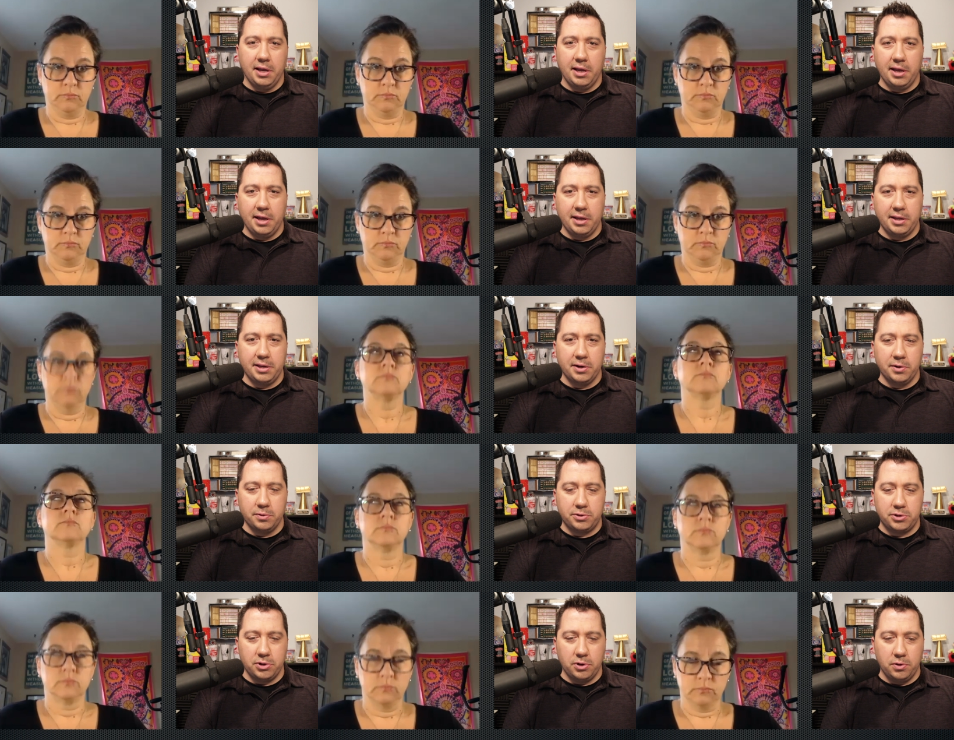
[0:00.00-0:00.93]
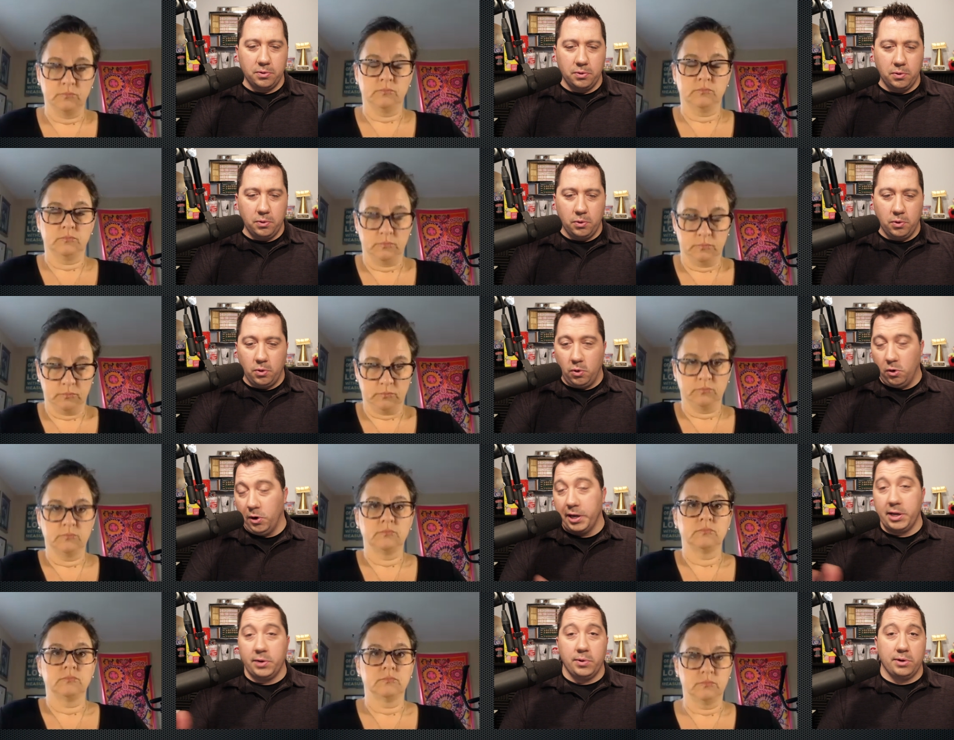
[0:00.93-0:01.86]
Speaker 1: Uh, you know, so or,
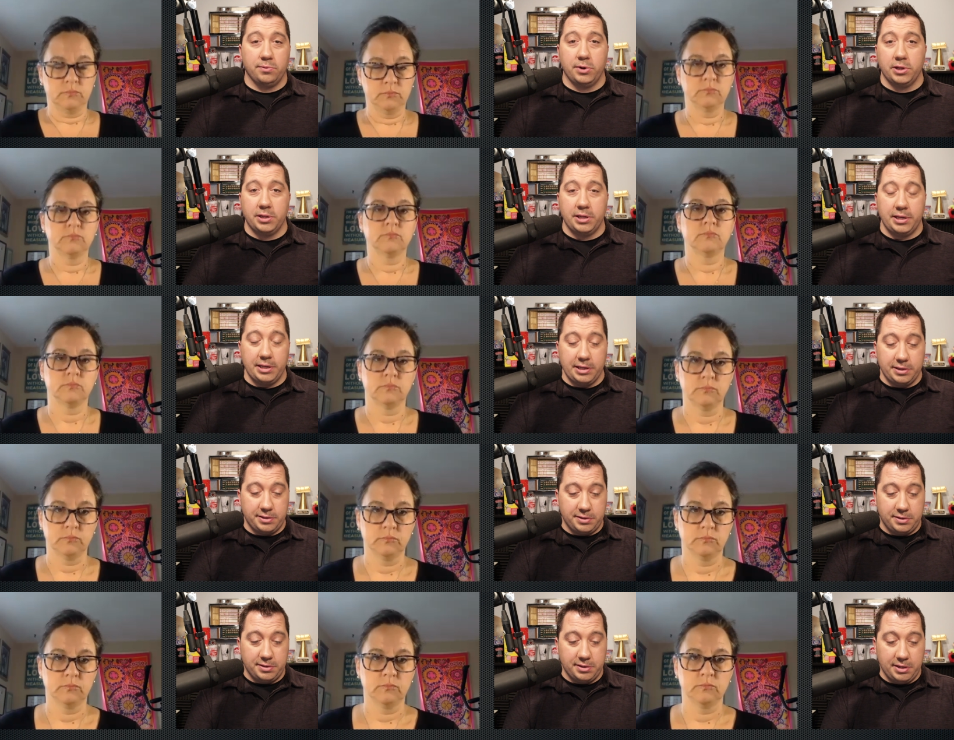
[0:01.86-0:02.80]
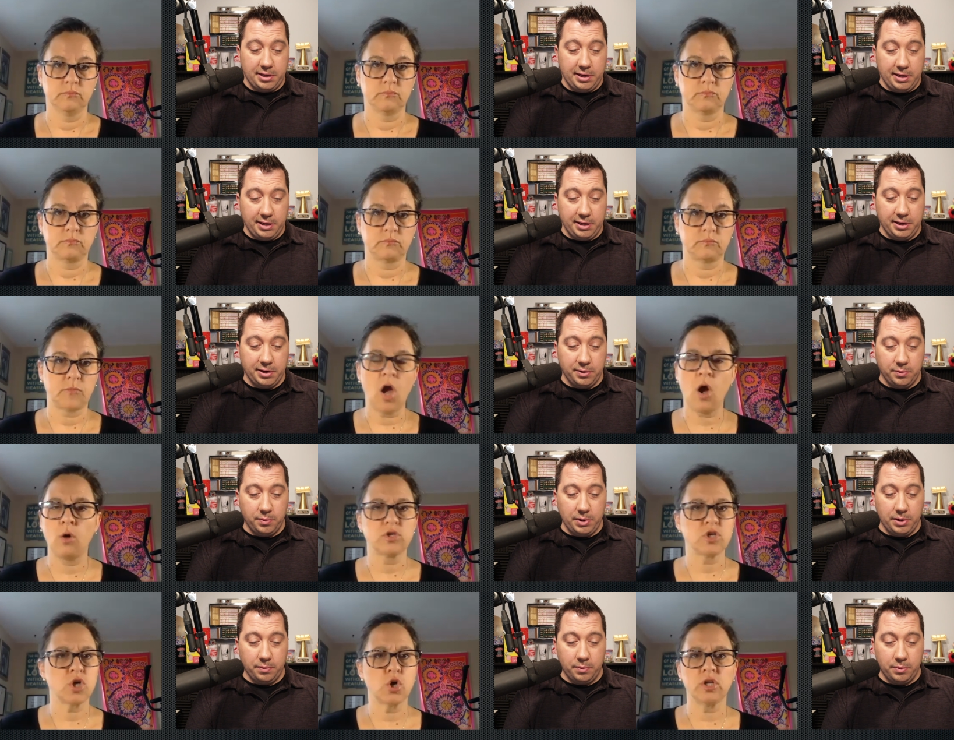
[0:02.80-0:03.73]
or anywhere really, it's. Uh, oh, know,
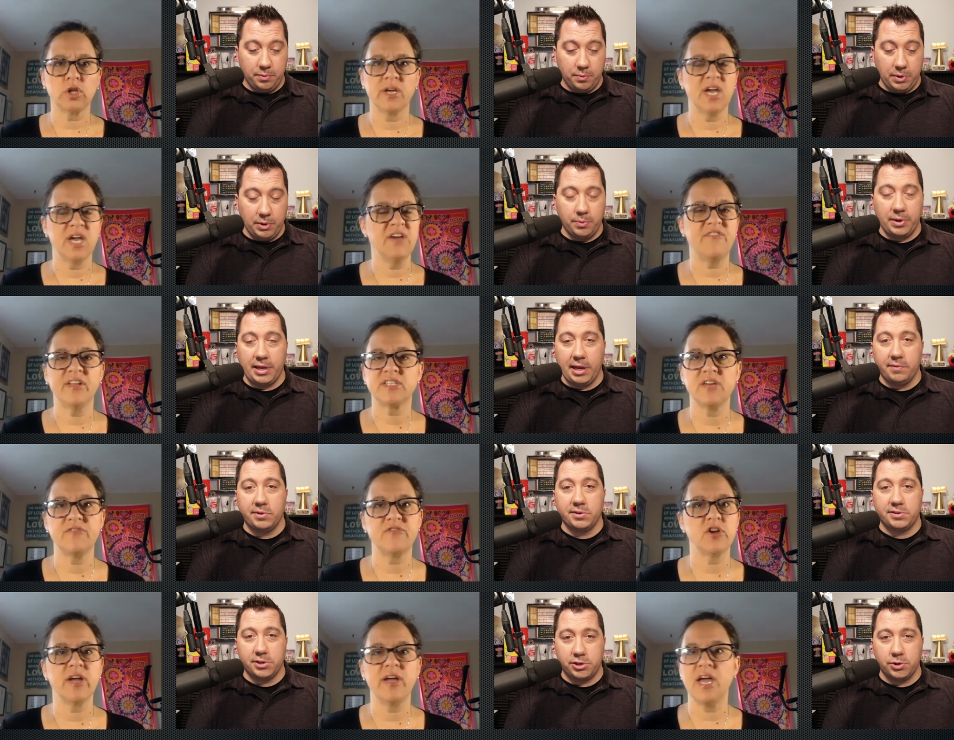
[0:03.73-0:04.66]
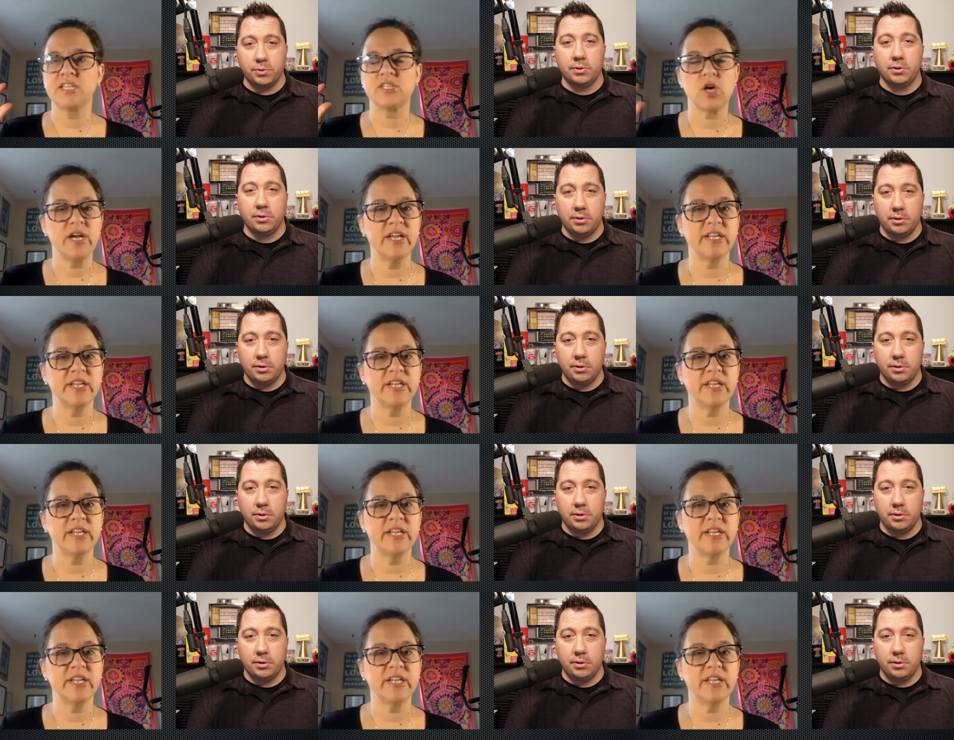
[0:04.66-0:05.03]
totally. if it's if it's, it's,